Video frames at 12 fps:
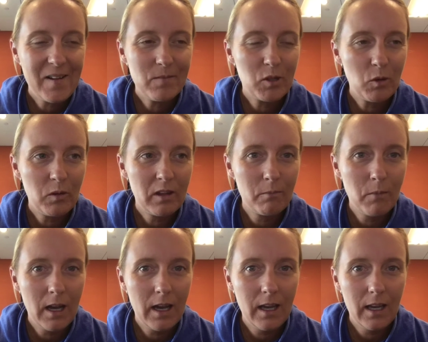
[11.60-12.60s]
So with
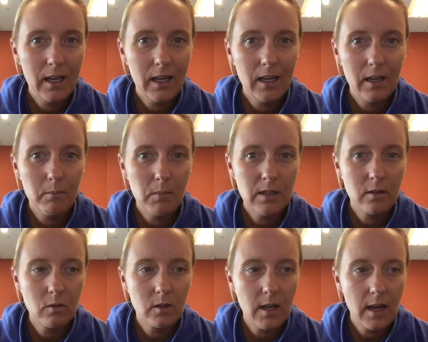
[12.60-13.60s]
my
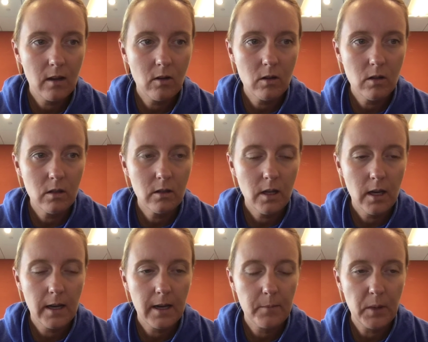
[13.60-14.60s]
MesoCycle,
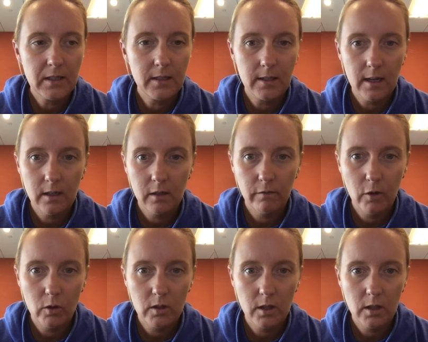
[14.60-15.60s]
I decided to
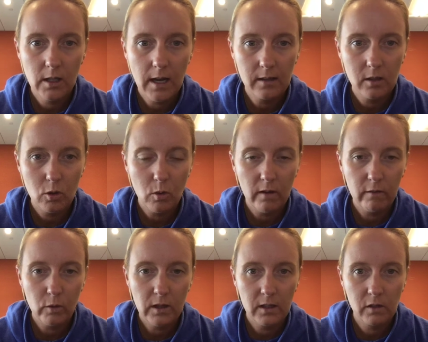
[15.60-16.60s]
focus on the next 12
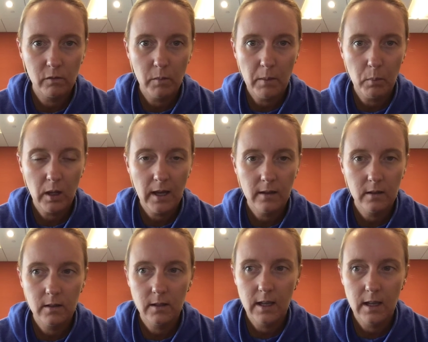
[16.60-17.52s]
weeks for my players.